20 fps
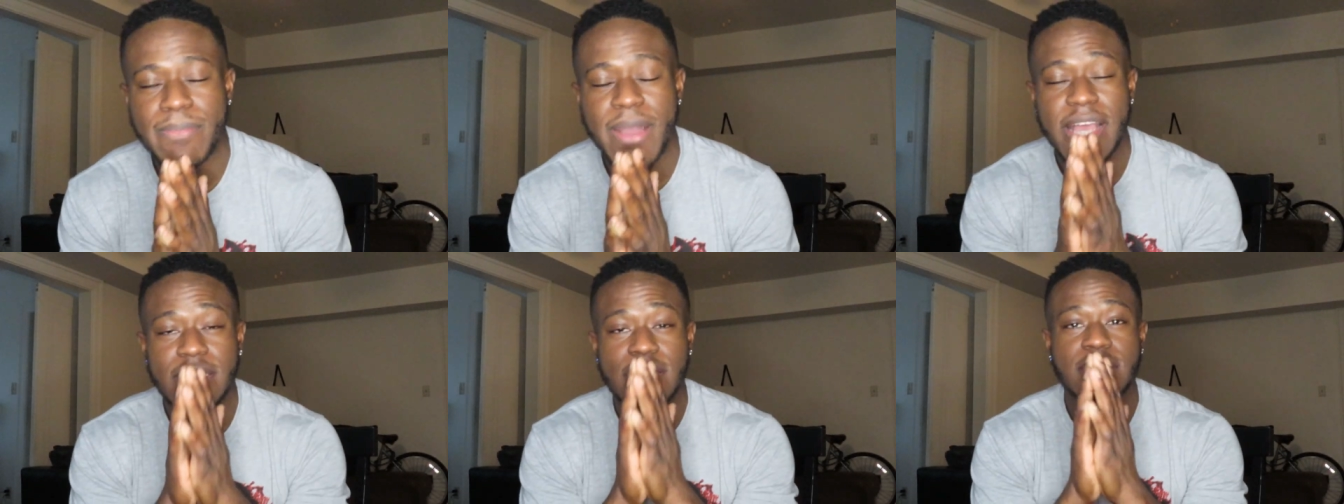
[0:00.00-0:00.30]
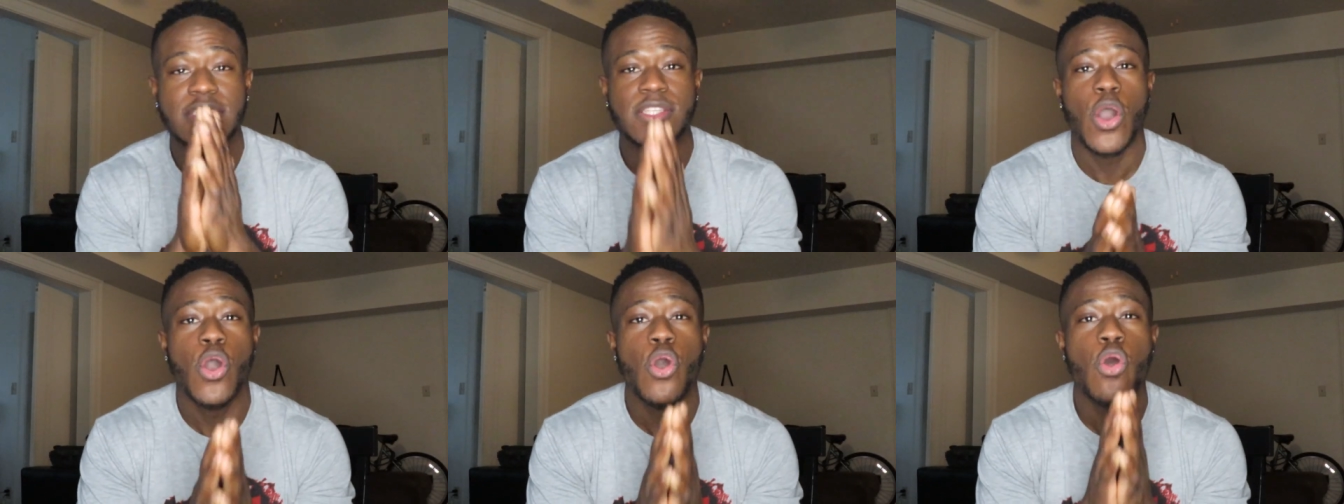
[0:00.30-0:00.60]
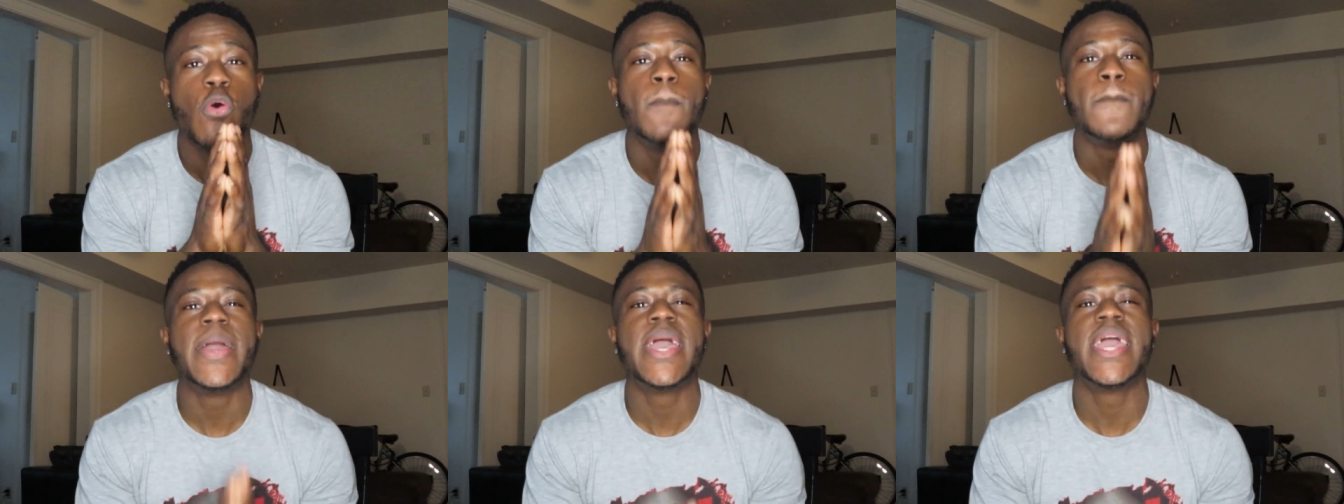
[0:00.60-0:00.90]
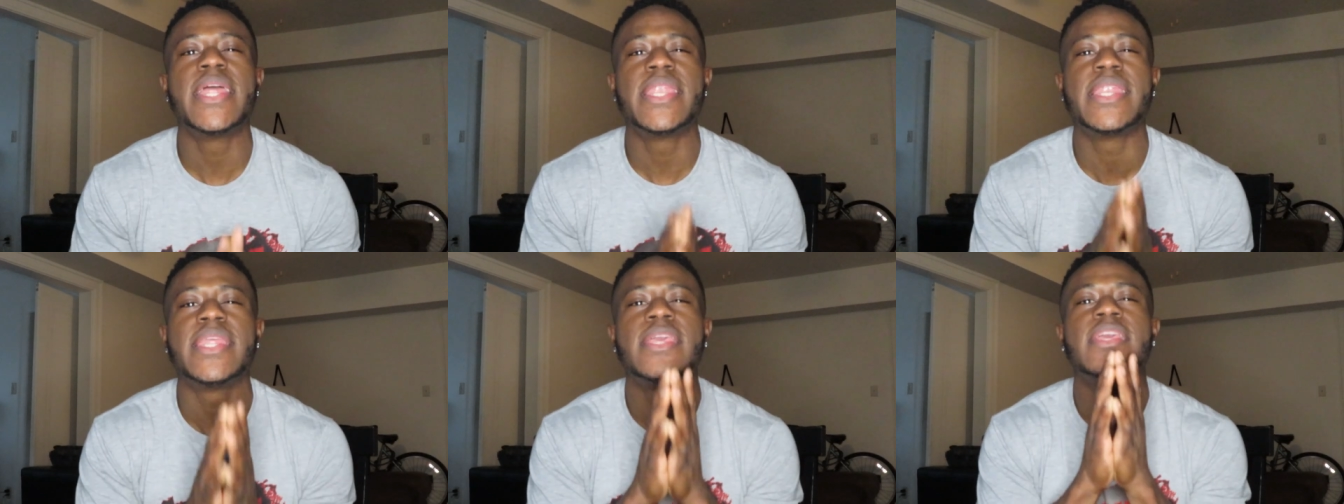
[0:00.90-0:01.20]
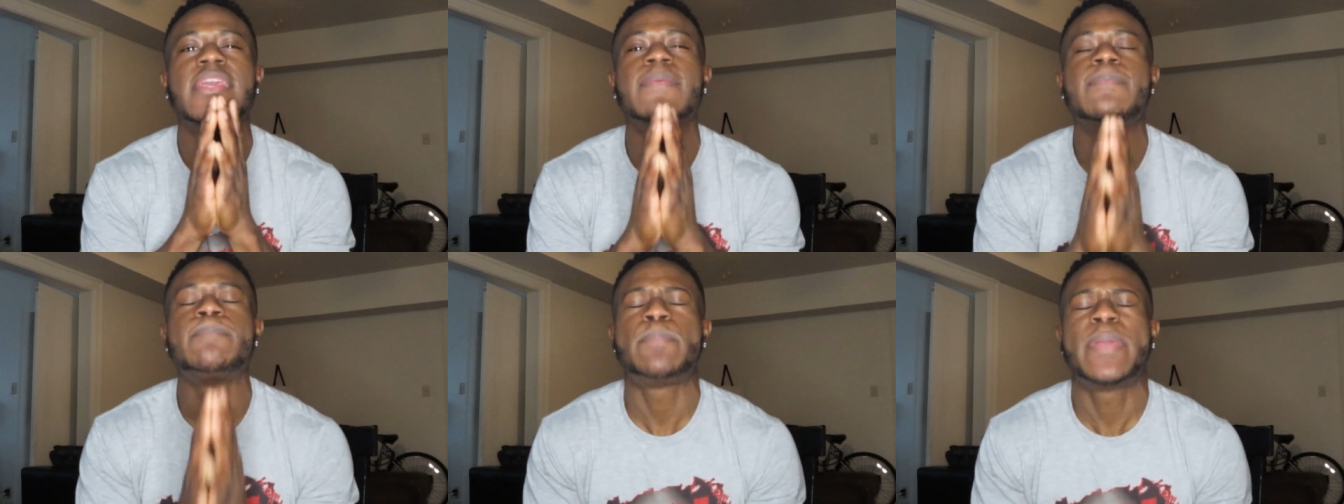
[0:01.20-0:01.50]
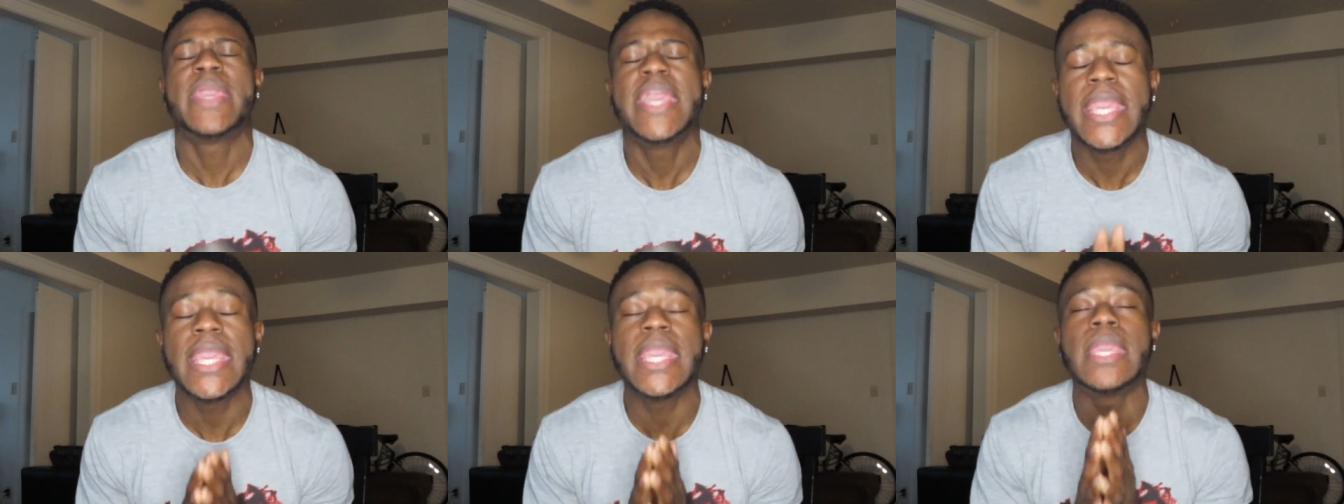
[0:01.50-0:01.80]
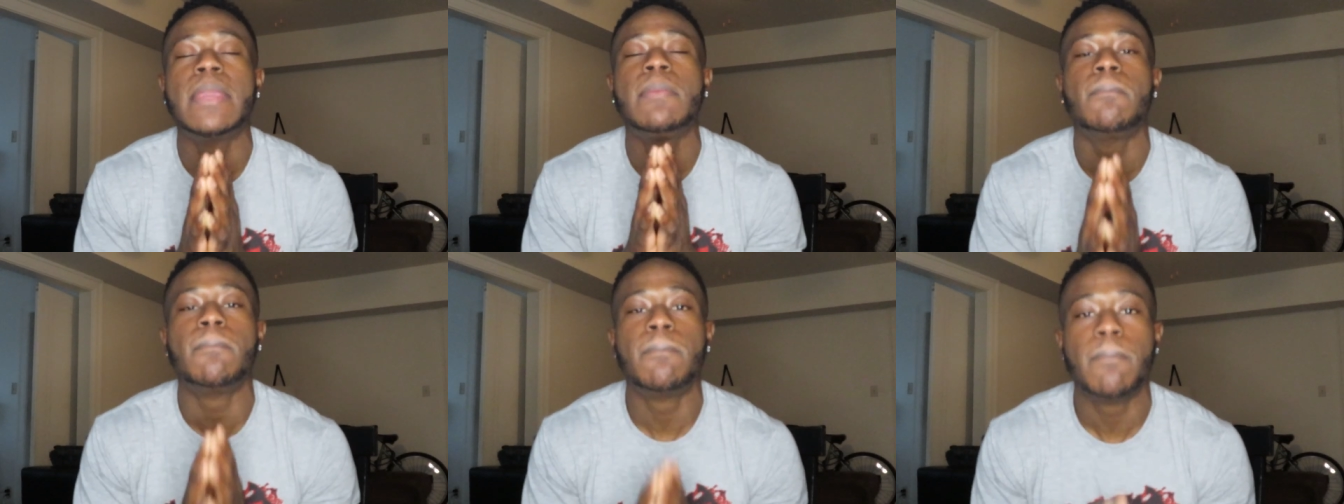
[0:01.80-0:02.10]
by so many
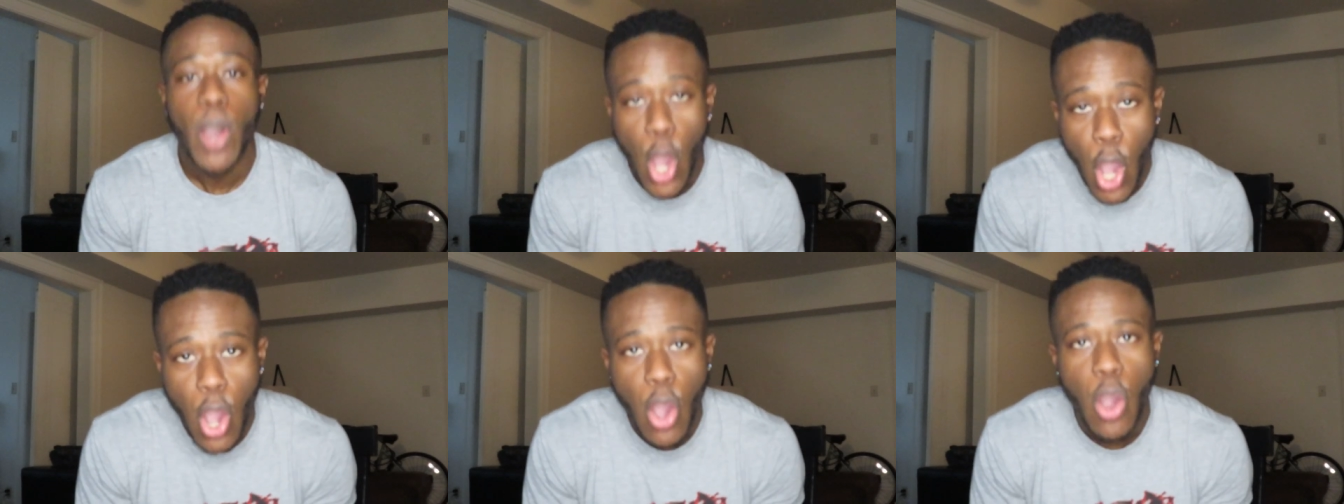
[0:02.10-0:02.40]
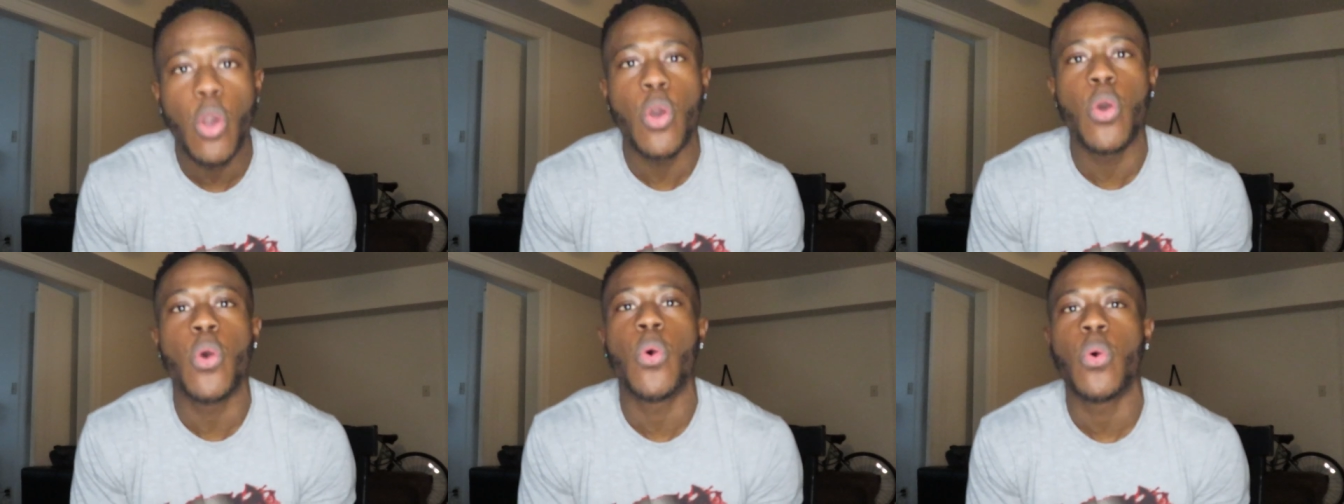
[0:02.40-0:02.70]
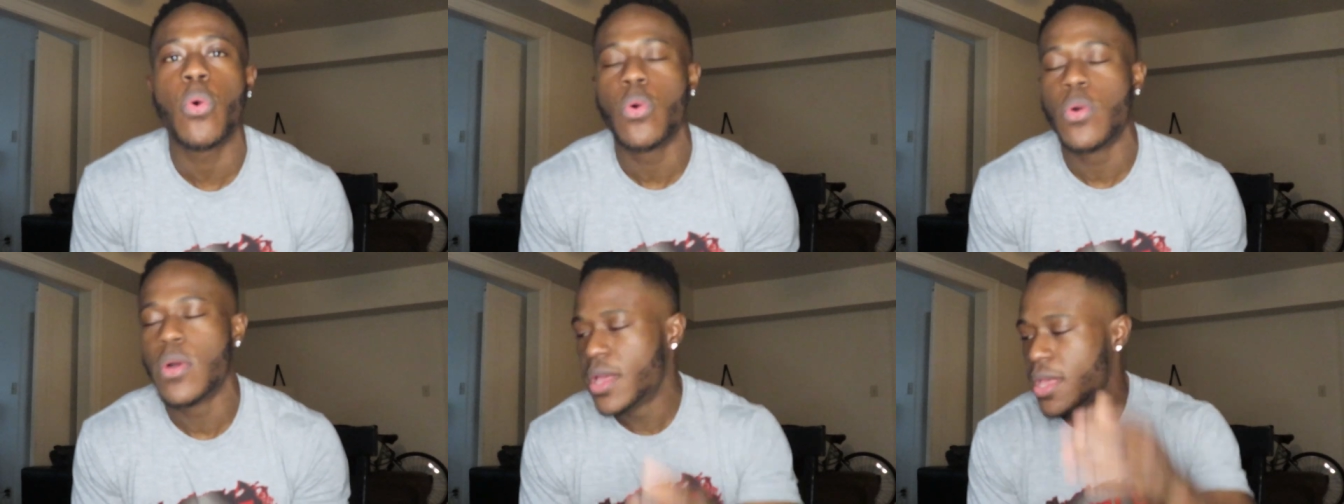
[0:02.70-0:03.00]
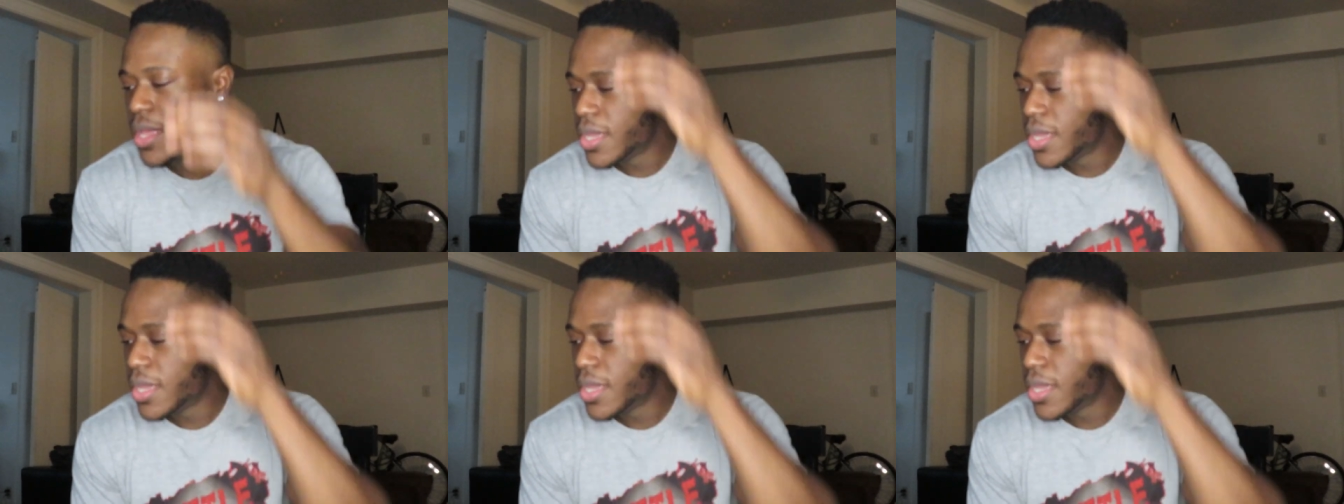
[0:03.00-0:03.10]
people.